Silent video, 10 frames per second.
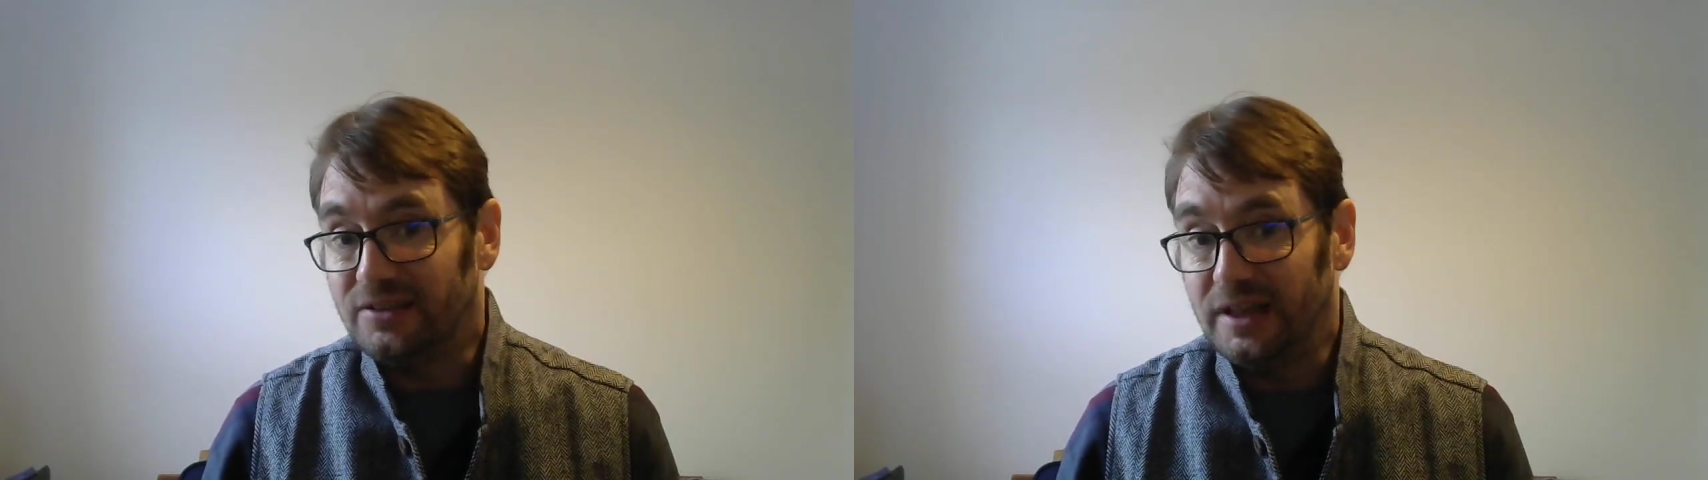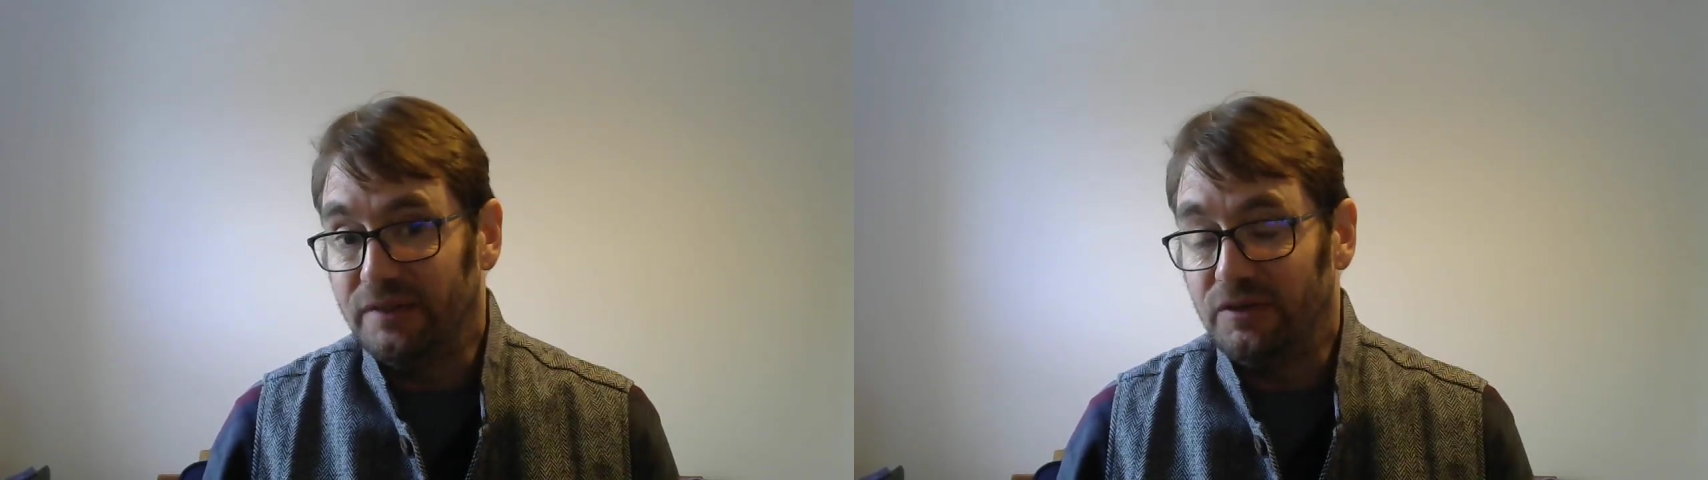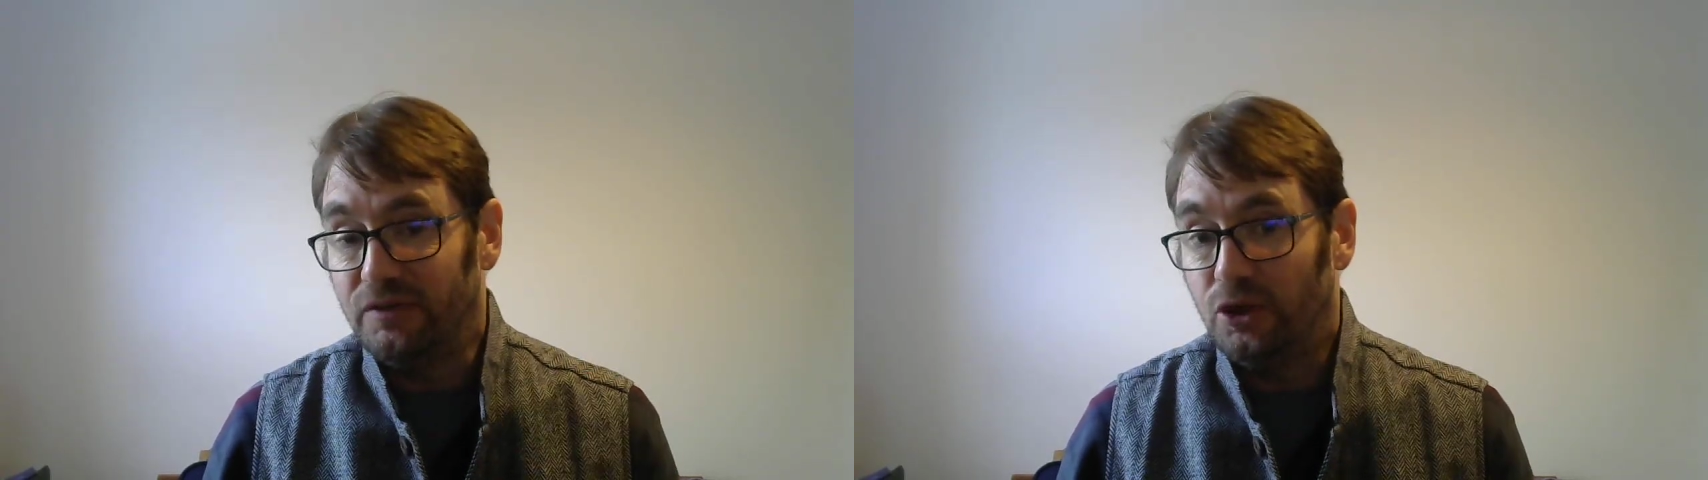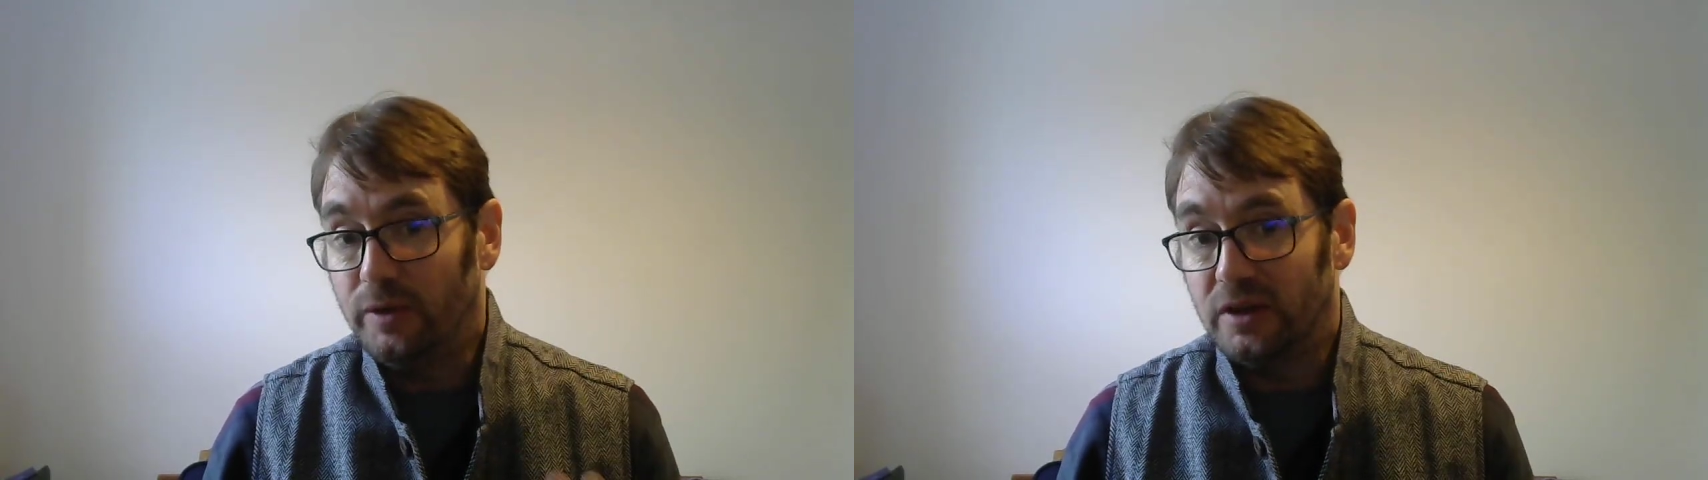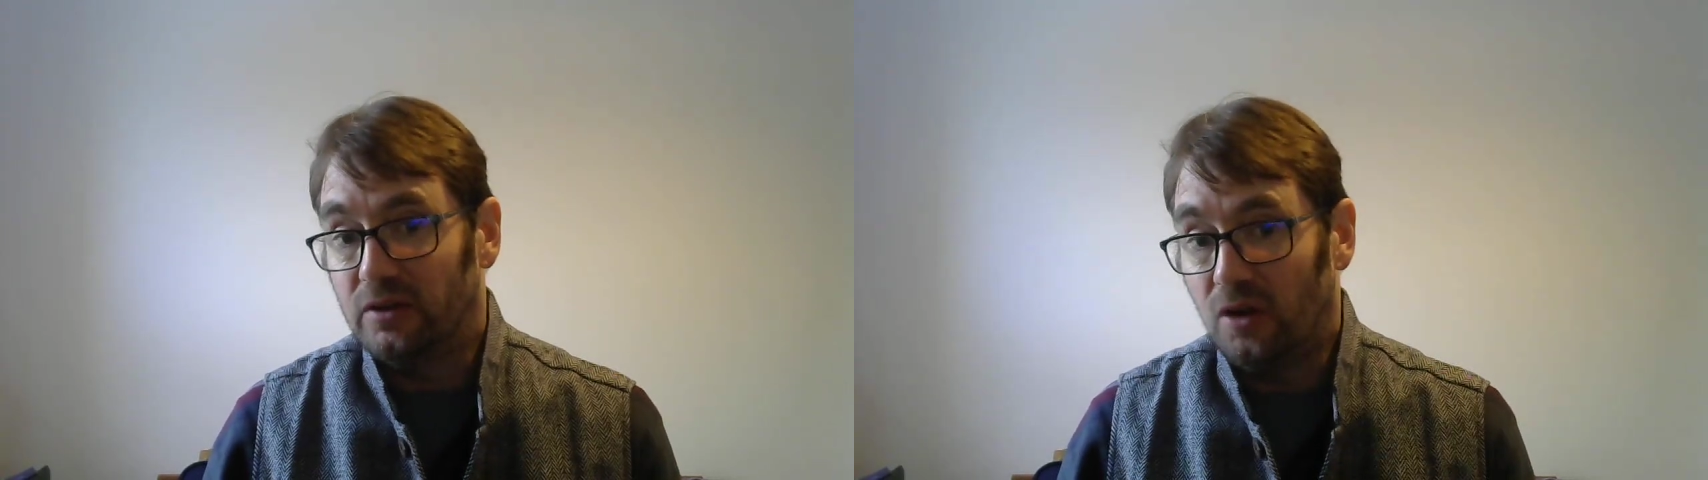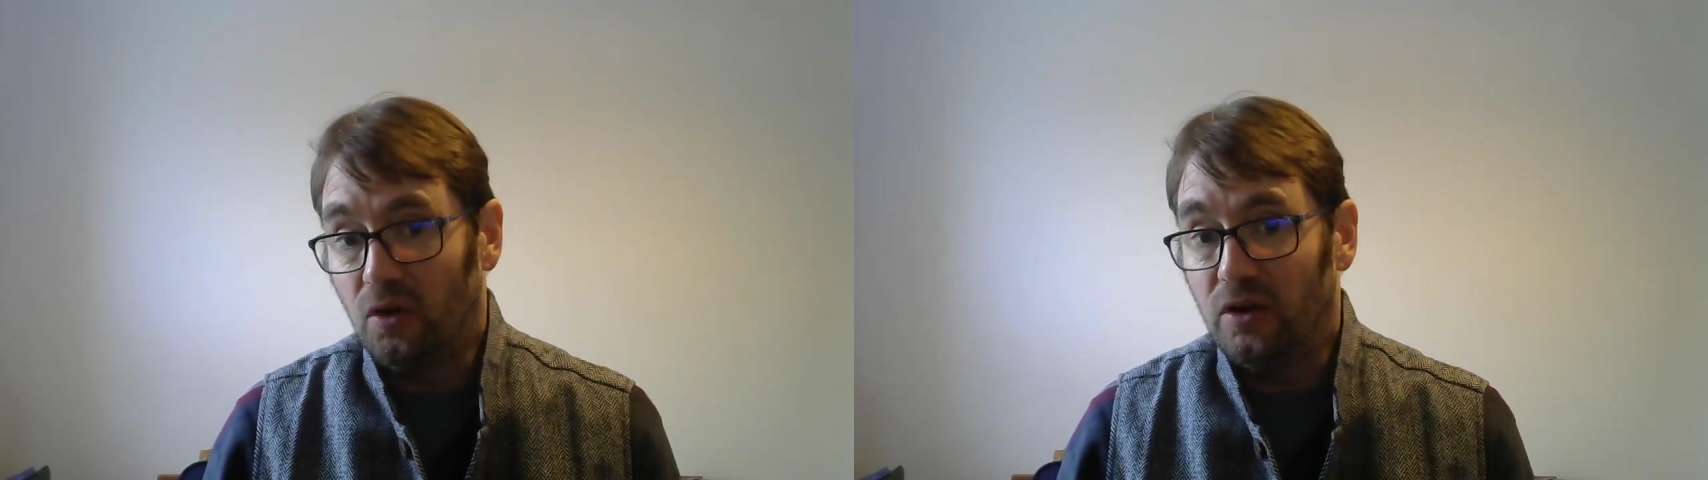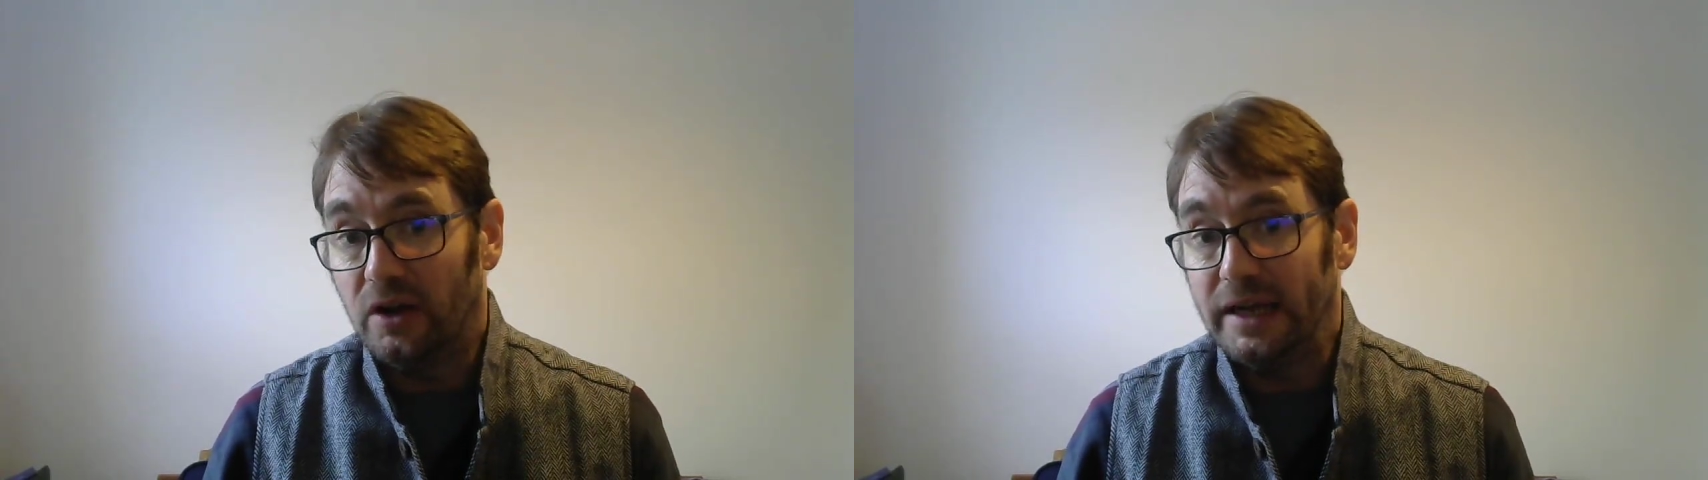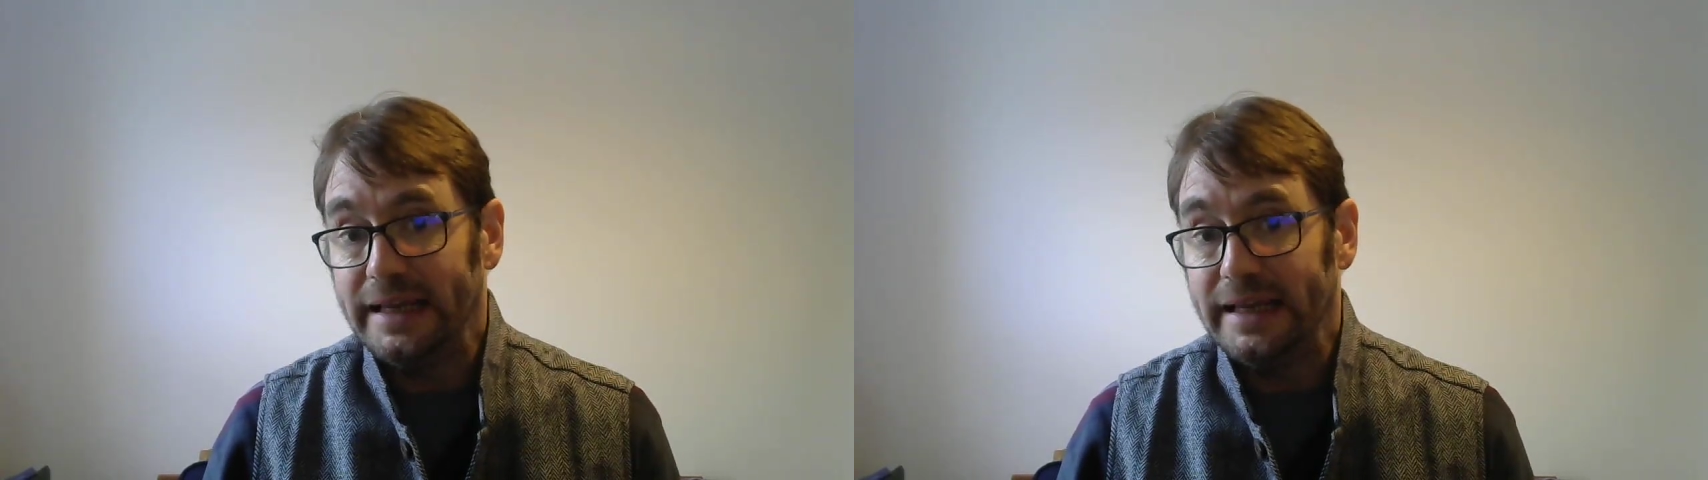had lived a few years longer,